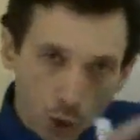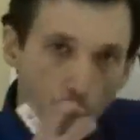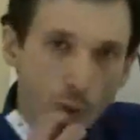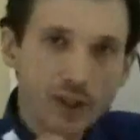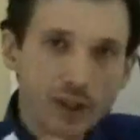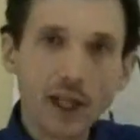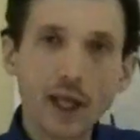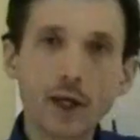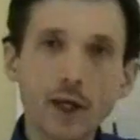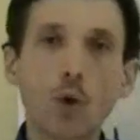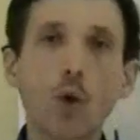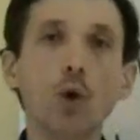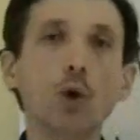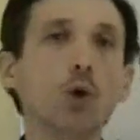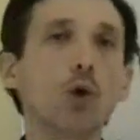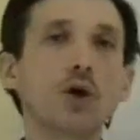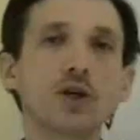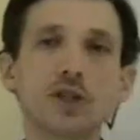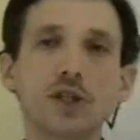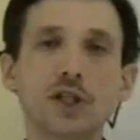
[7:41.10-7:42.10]
Do we take
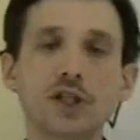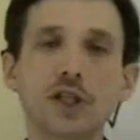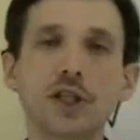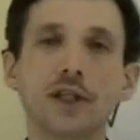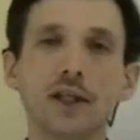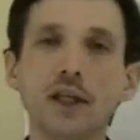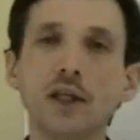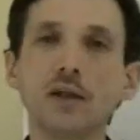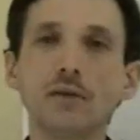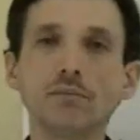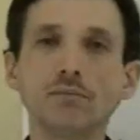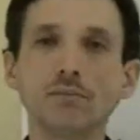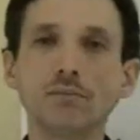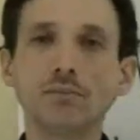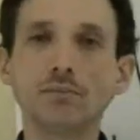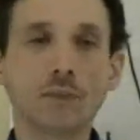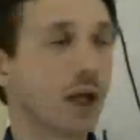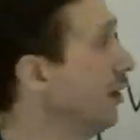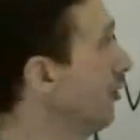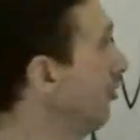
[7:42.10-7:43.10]
all oxygen in?
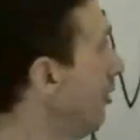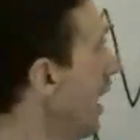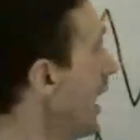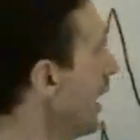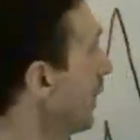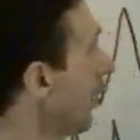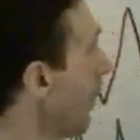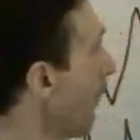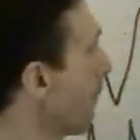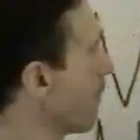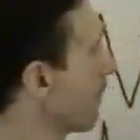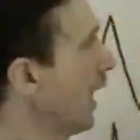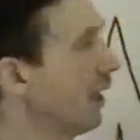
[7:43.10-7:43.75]
In fact,